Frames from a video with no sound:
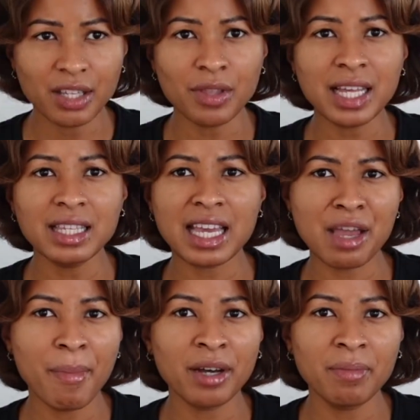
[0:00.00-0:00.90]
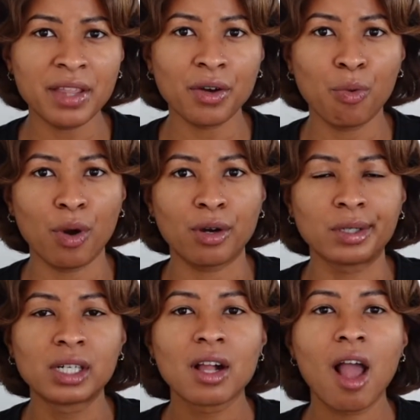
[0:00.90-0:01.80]
they emailed me the
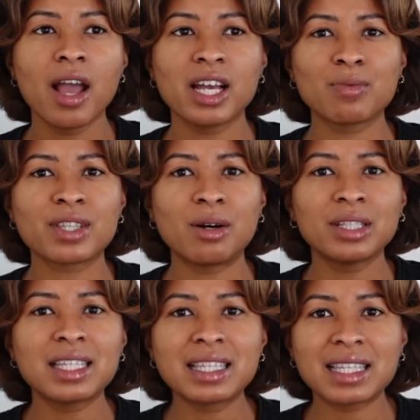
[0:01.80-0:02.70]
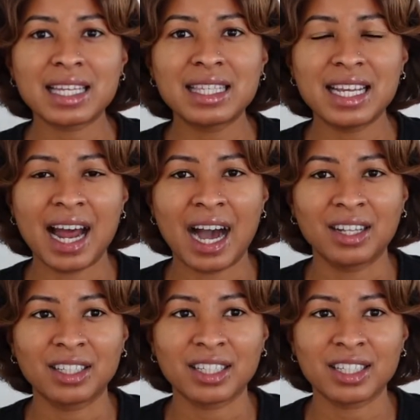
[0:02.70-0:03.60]
quote. It was only
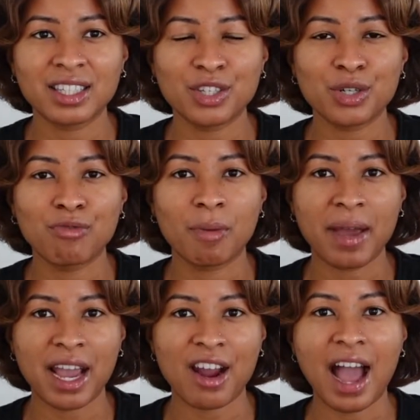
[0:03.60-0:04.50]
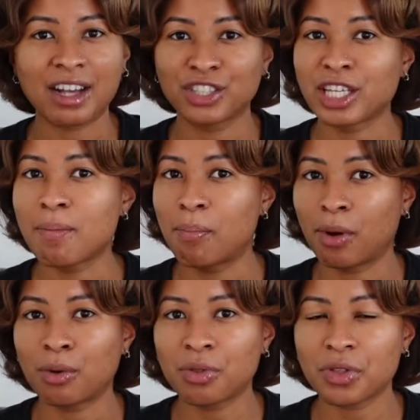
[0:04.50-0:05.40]
$60 to repair actually
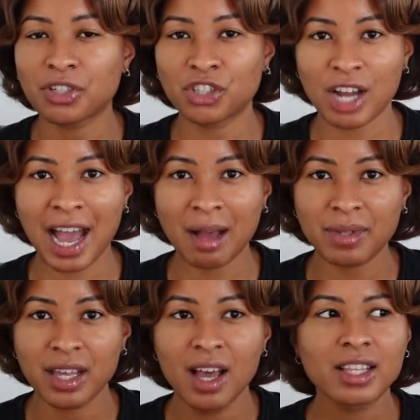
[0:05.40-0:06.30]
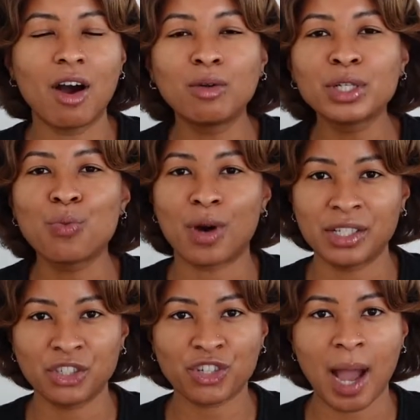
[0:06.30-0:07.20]
both straps. Only
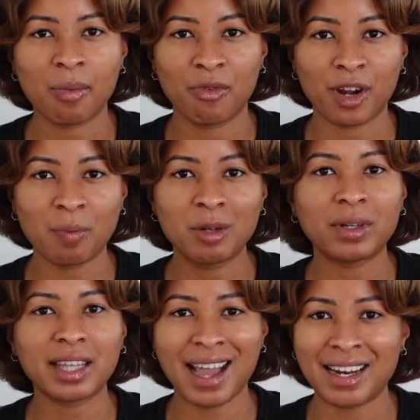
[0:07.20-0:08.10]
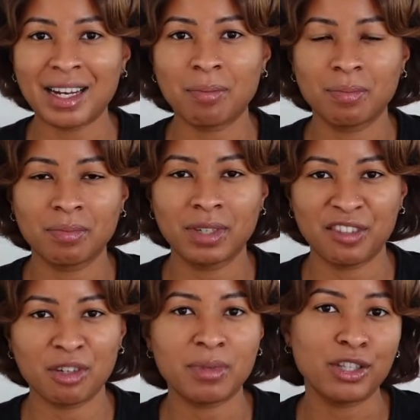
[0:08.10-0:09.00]
one strap ripped, but they ended up
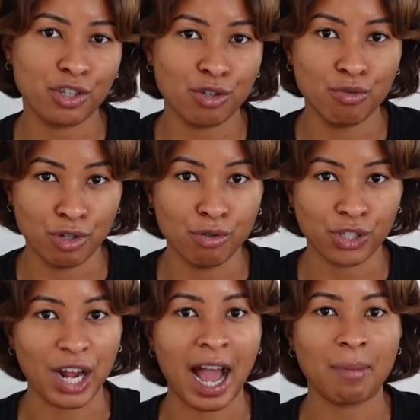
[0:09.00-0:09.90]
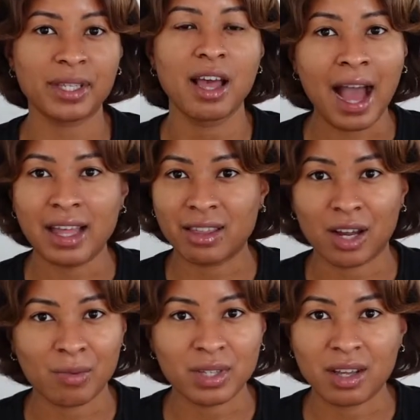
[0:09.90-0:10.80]
giving me 2 new straps. I
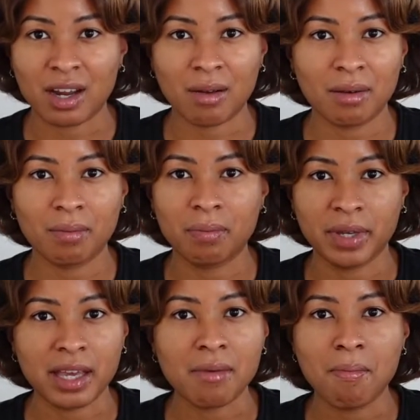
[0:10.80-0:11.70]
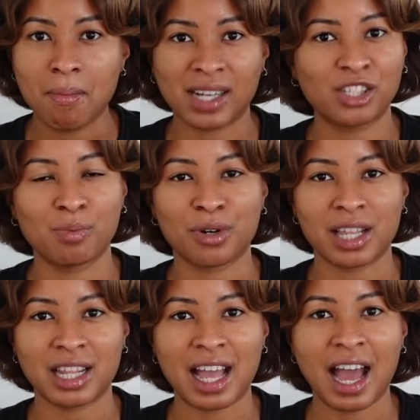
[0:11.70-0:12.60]
thought it was gonna be much more
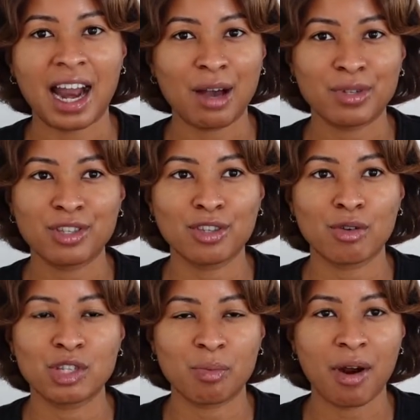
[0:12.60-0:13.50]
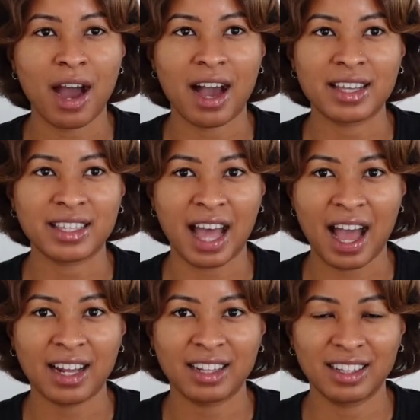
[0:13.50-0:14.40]
than that. I was so surprised
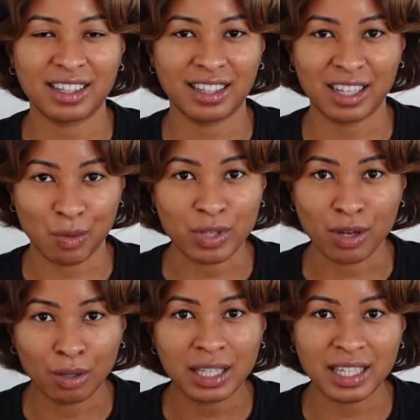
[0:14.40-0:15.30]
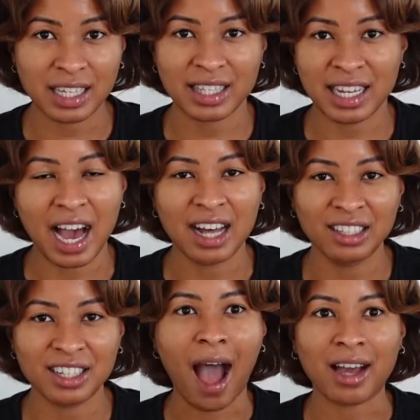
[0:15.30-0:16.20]
that it was only
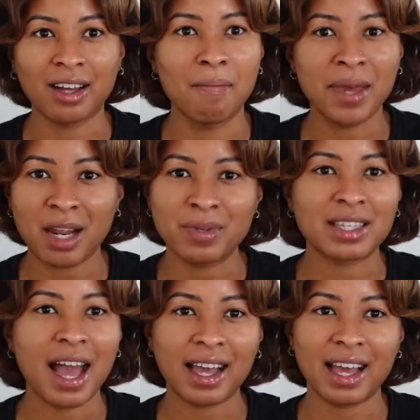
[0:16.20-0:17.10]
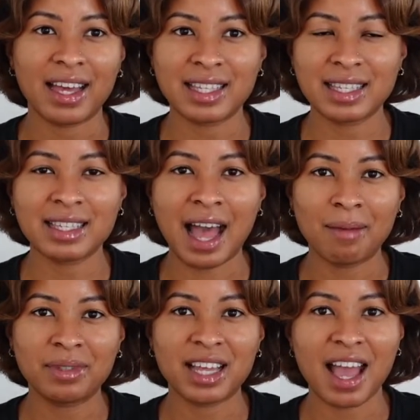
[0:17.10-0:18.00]
$60. I immediately was like,
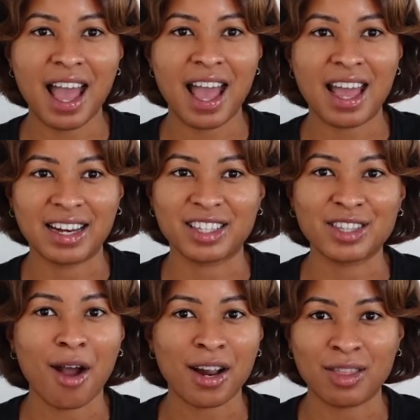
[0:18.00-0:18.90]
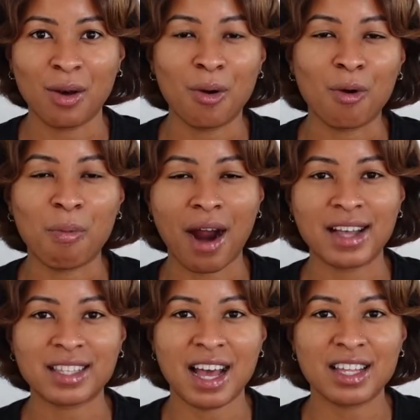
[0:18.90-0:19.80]
accept, and started the whole
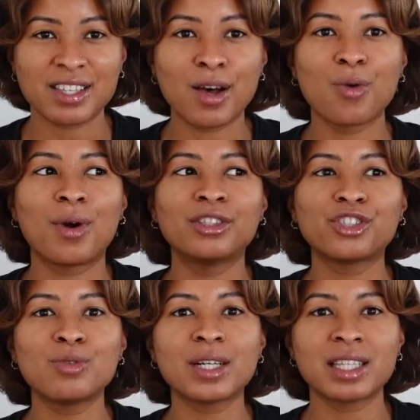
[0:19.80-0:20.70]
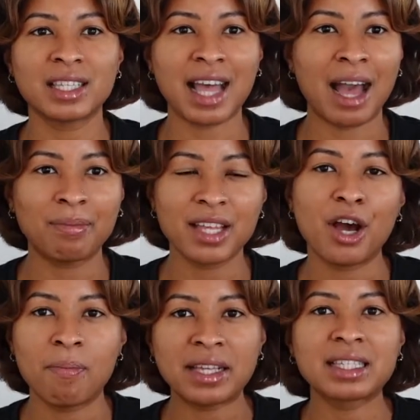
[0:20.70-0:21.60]
process. So once you accept, you
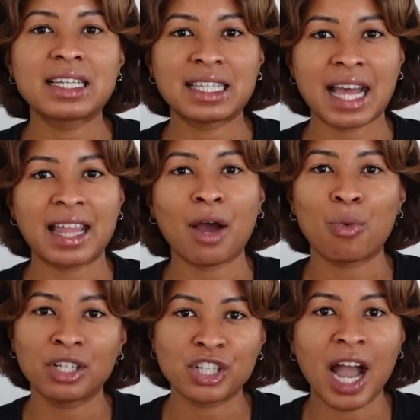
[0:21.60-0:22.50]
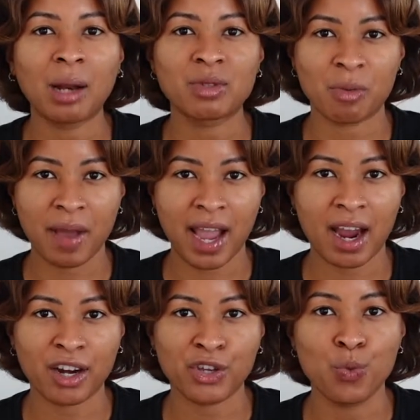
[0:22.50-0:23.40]
know, basically say that once your item's
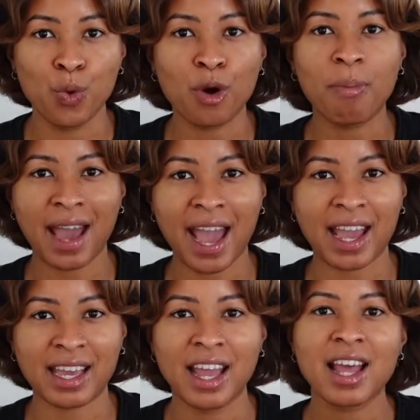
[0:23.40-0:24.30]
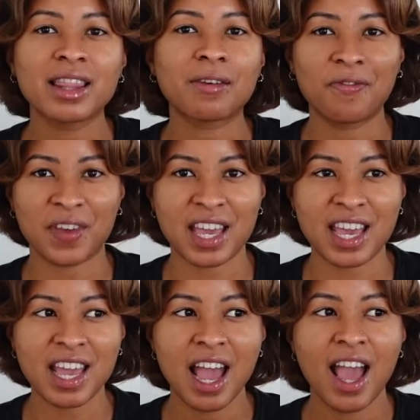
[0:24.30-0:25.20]
repaired, you will pay the fee.